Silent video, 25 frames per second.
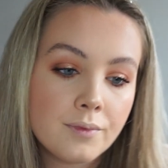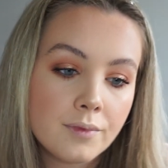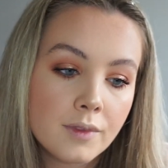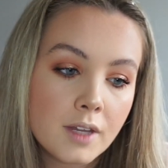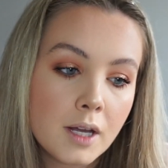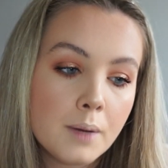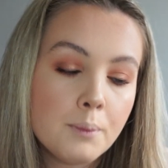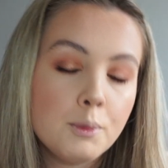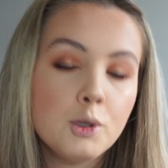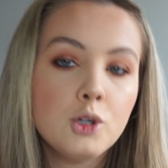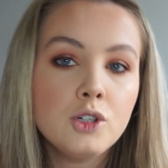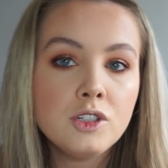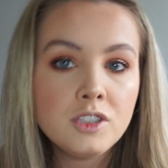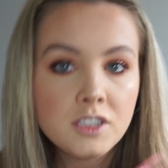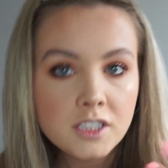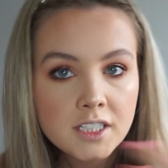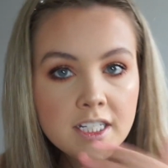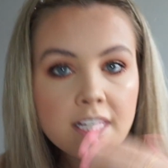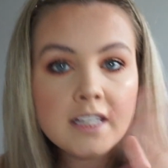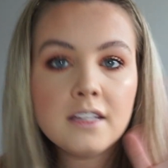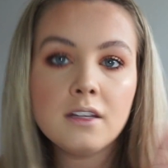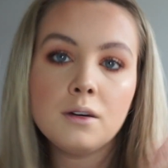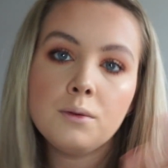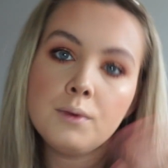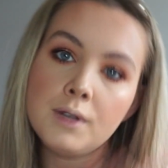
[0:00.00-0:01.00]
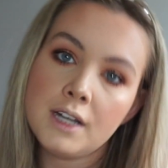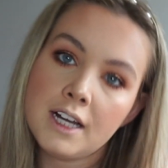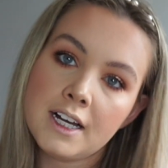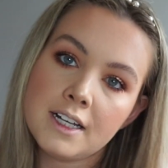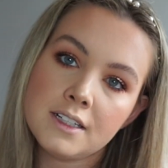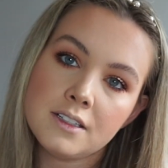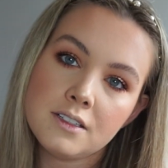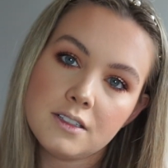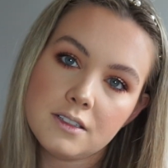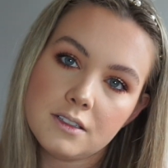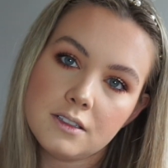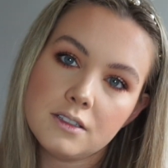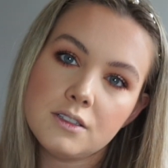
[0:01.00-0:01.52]
But underneath I will
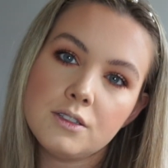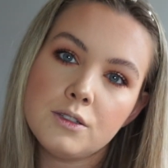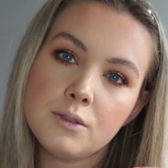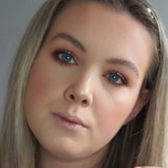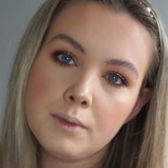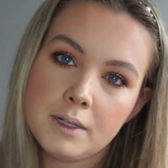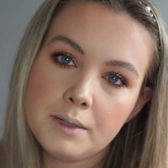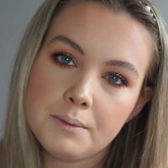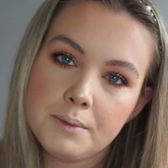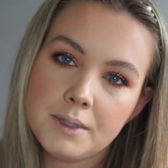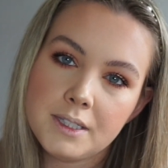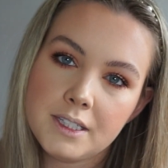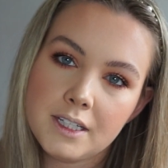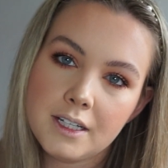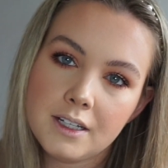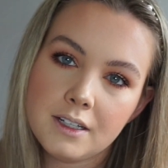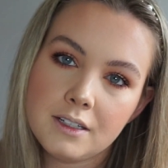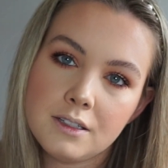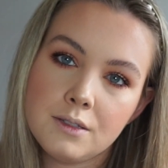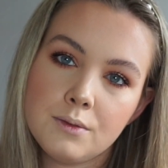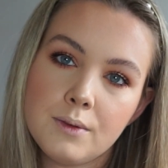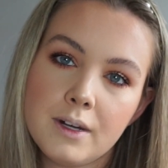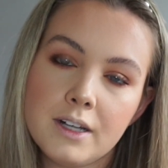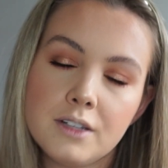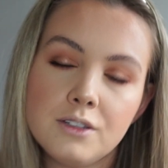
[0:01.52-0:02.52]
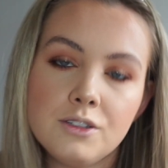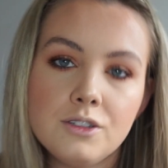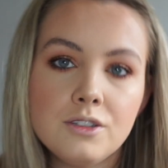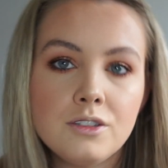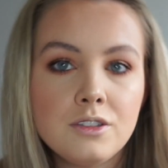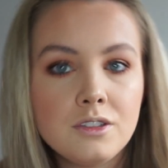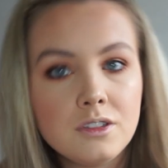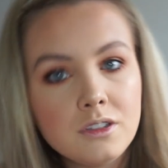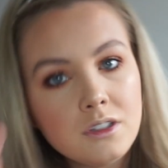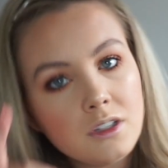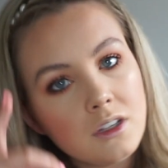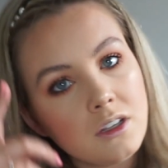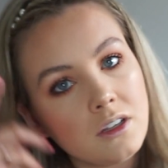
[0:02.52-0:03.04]
add some lipstick as well,
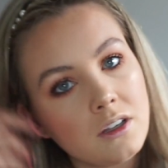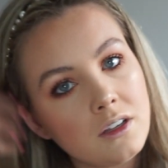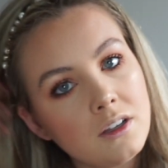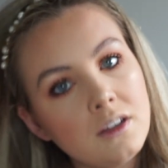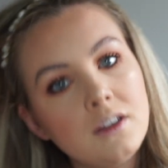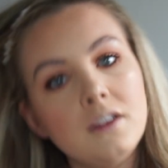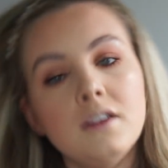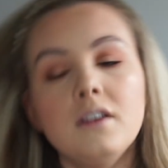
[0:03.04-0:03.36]
just to